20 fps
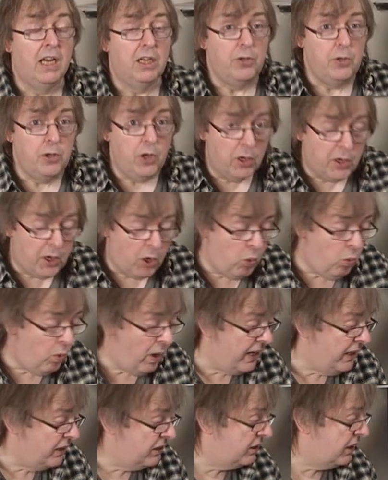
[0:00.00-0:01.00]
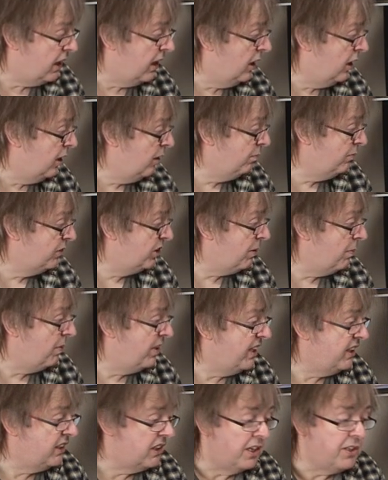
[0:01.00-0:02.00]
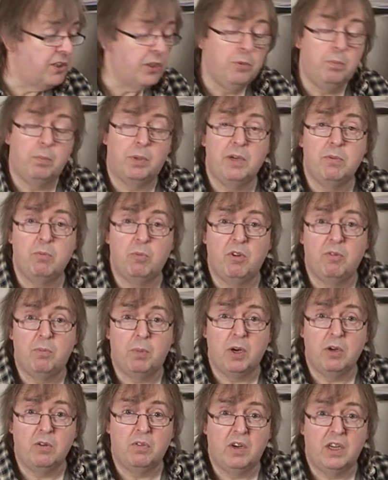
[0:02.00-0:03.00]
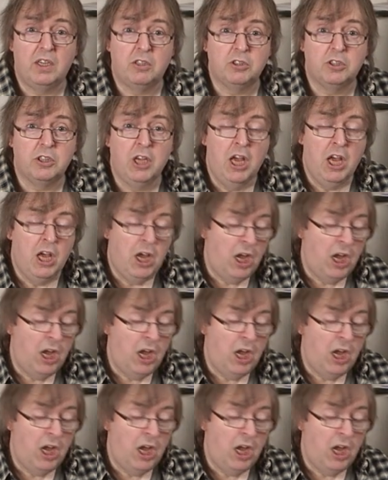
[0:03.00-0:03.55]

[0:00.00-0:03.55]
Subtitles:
Not always. Some of these I do print with profiles,